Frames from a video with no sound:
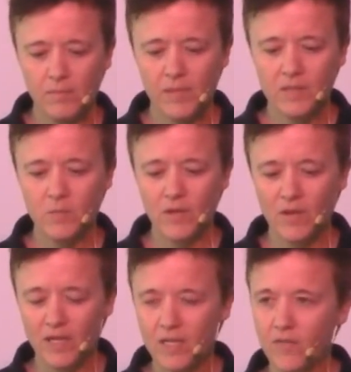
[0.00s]
Because we
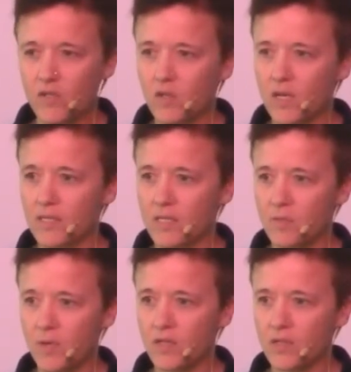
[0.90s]
are individualized
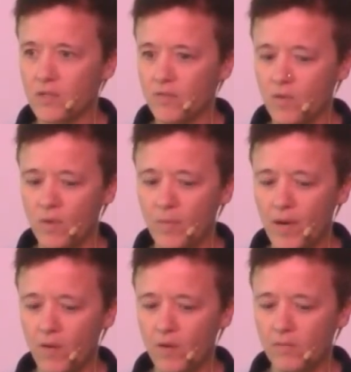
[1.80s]
expressions of the one
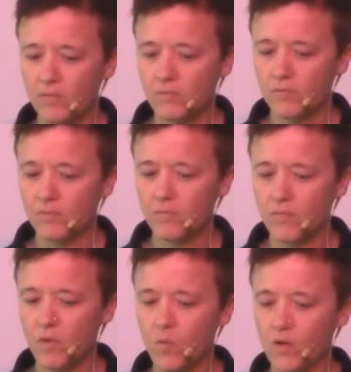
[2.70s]
power,
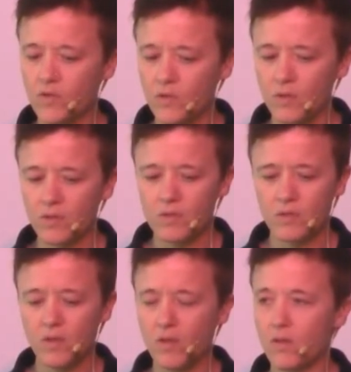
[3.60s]
the one
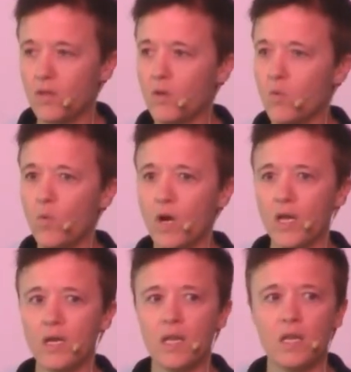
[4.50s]
source, the
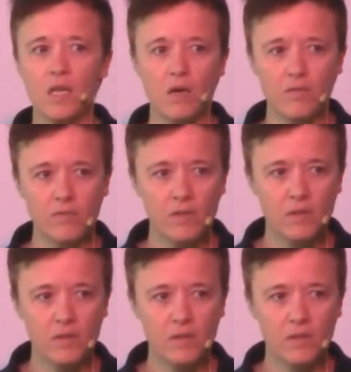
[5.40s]
one love.